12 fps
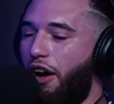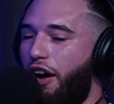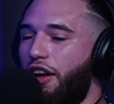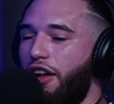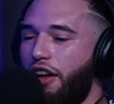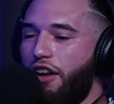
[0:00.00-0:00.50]
a
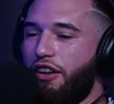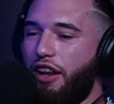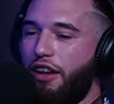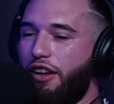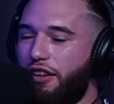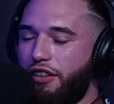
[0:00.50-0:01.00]
ball.
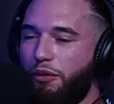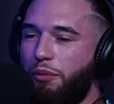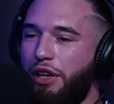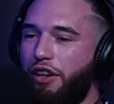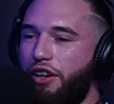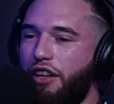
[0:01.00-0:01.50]
Like,
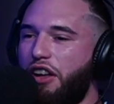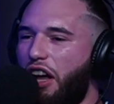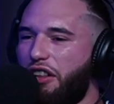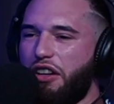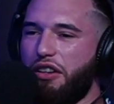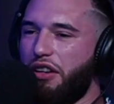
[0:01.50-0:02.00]
we literally
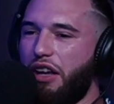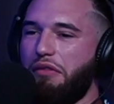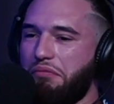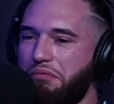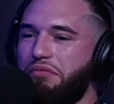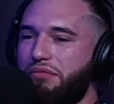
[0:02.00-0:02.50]
got there
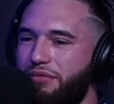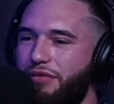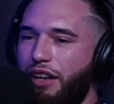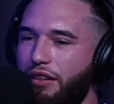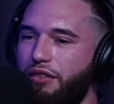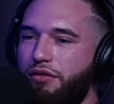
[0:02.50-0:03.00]
like
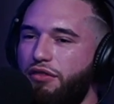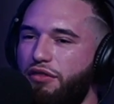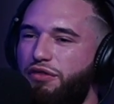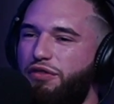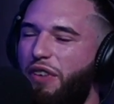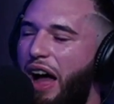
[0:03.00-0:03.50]

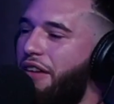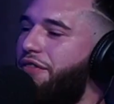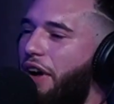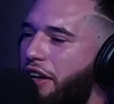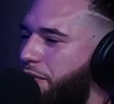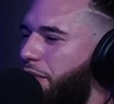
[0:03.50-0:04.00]

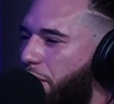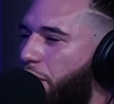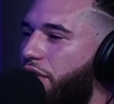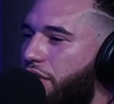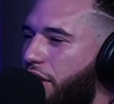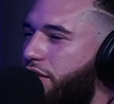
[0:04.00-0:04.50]
five fights
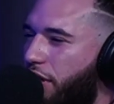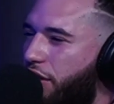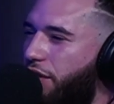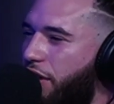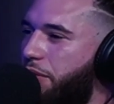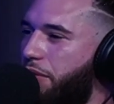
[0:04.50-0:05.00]
before you, like
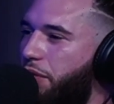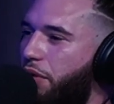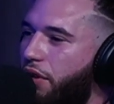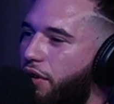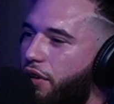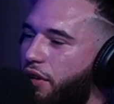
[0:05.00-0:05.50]
six fights. Okay,
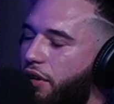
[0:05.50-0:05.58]
before so